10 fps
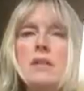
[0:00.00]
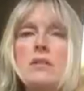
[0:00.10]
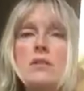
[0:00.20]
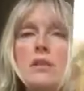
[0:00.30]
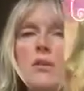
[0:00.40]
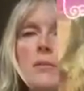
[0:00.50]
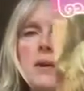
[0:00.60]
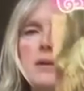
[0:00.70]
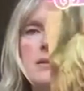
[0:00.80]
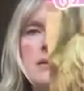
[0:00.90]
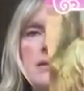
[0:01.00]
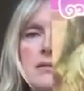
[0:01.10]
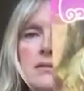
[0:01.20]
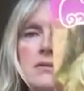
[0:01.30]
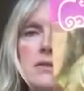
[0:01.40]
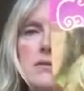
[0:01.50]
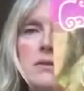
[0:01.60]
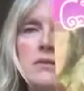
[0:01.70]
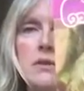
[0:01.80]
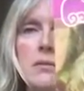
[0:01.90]
in your soulmate. You've
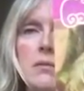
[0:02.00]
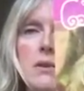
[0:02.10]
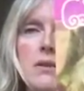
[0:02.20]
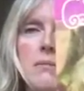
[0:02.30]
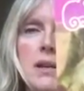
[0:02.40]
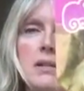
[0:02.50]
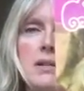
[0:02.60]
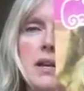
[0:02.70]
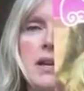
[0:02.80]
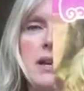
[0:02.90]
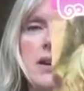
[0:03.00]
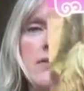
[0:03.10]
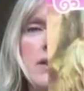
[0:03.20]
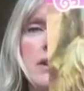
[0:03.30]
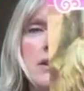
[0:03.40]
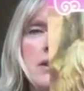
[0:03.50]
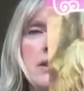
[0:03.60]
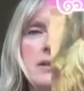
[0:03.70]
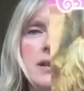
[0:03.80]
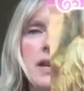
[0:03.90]
got something worth meditating over. Look at
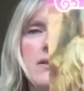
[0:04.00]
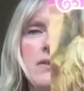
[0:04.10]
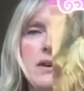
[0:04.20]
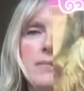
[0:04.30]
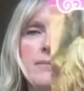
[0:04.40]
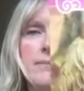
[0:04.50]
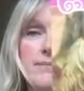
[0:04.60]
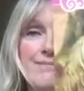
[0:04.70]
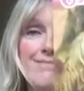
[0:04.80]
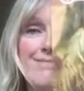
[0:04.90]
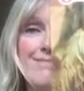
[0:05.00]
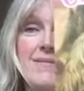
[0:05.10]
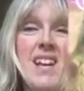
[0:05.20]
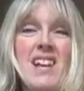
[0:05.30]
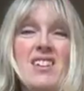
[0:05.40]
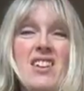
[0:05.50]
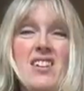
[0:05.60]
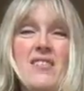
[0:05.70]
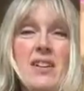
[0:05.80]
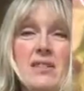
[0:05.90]
the state of him and
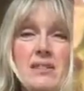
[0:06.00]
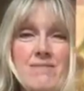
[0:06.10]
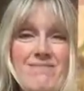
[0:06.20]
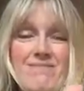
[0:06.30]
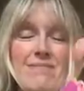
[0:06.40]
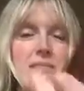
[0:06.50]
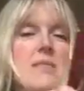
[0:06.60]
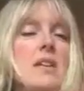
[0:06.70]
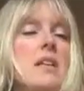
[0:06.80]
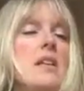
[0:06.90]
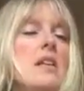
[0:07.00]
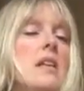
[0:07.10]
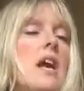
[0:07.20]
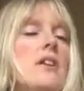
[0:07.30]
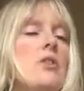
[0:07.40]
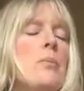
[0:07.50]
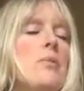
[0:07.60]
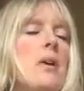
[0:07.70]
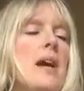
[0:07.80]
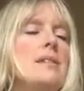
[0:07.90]
her, fellas. Your
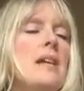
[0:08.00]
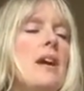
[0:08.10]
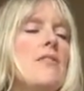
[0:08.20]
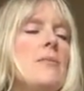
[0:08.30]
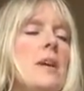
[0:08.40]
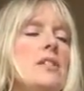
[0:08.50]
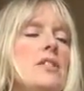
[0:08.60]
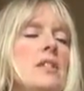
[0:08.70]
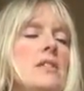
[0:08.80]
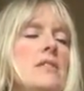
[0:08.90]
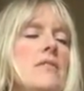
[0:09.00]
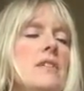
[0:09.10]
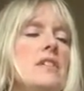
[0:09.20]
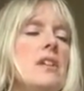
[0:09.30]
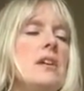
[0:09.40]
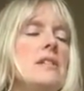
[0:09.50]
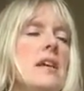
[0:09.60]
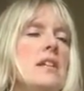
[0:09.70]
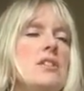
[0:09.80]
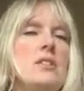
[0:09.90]
prayers, affirmations and
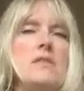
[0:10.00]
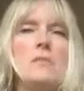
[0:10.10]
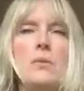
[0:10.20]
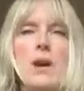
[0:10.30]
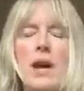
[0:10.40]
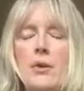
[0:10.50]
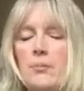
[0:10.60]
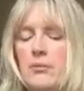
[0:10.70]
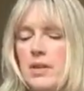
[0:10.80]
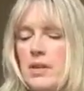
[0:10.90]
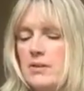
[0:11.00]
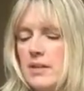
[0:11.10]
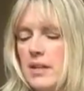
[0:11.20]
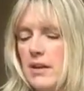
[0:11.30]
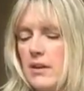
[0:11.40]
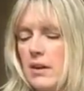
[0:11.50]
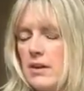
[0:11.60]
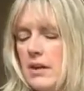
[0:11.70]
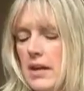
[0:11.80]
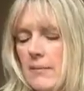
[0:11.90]
visualizations will help bring you together.
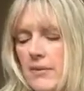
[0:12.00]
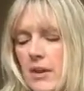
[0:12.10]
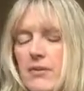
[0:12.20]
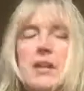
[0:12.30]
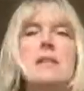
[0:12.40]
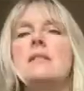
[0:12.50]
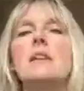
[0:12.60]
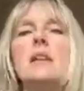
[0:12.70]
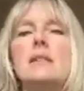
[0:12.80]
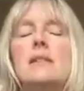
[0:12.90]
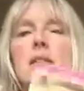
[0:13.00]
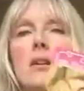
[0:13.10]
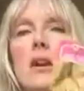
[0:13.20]
Now this is the